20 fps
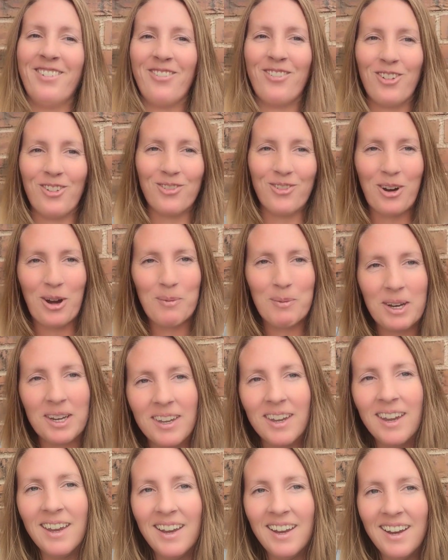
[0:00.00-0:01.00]
for farming
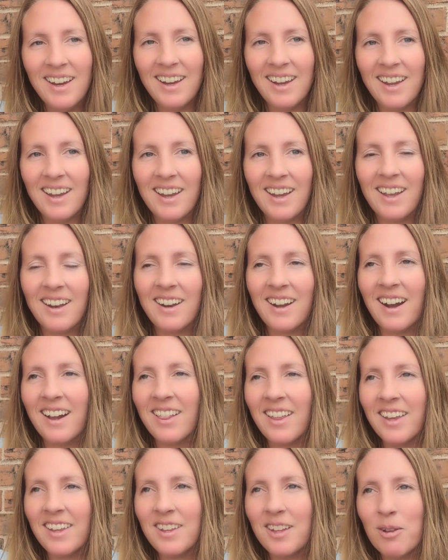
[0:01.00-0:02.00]
and I
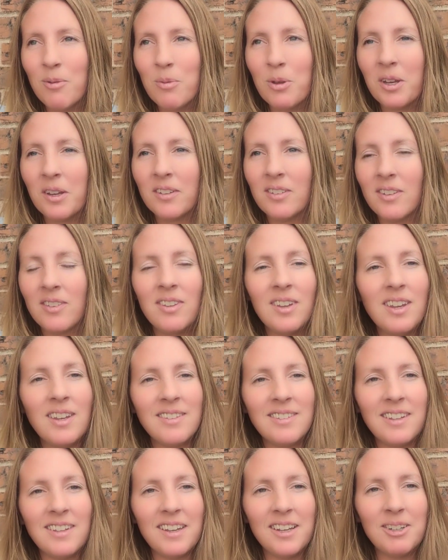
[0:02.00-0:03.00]
like it because it's
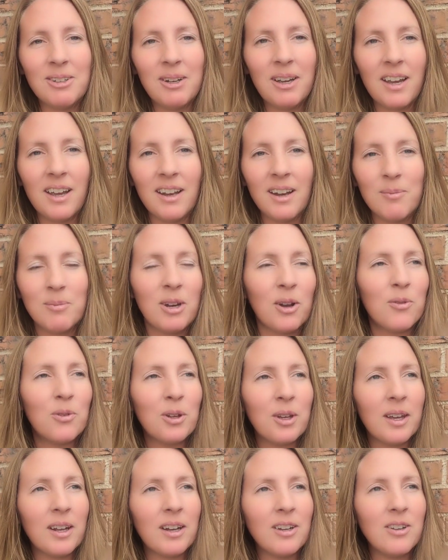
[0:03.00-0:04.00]
easy and I'm definitely
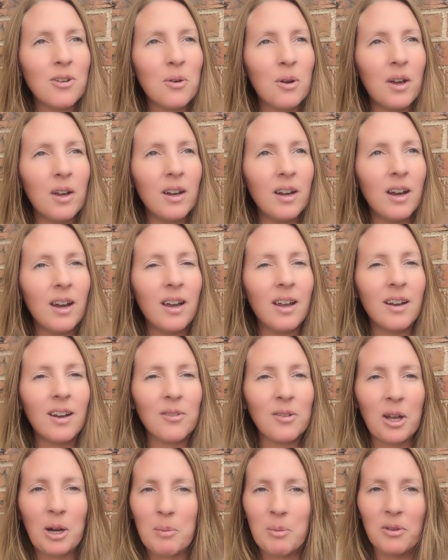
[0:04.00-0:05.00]
going to do it and I've
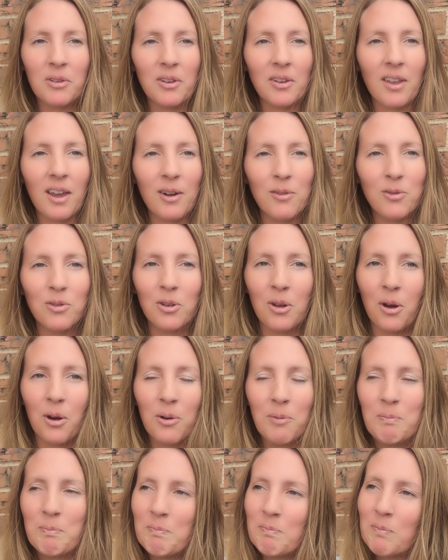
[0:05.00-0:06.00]
got a busy life
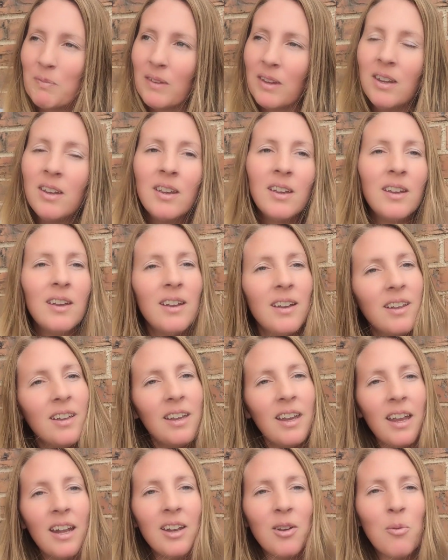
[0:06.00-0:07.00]
so
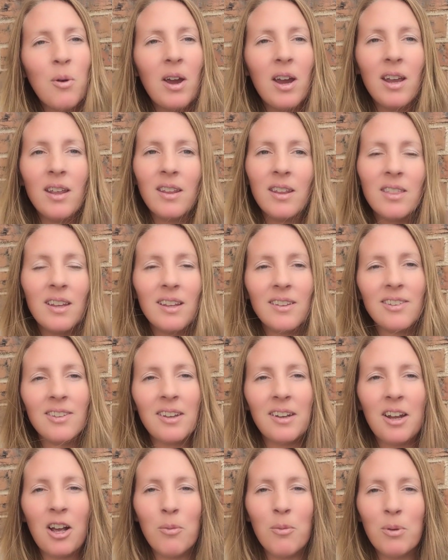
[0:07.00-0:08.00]
any way that things
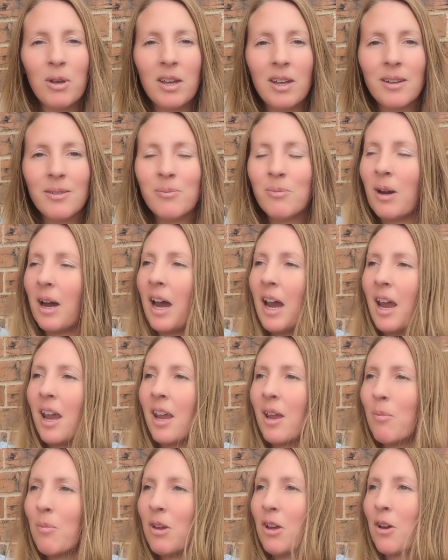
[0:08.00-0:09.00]
can help me I
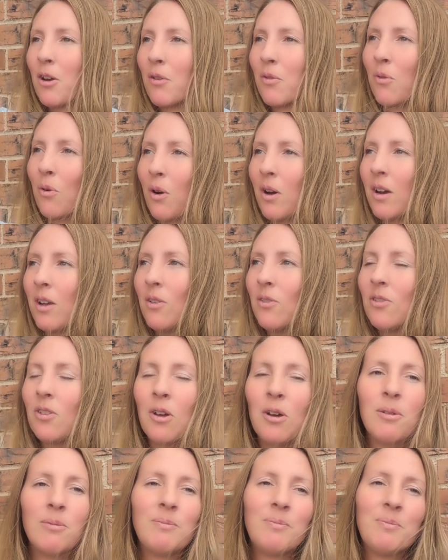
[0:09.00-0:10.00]
am here for it so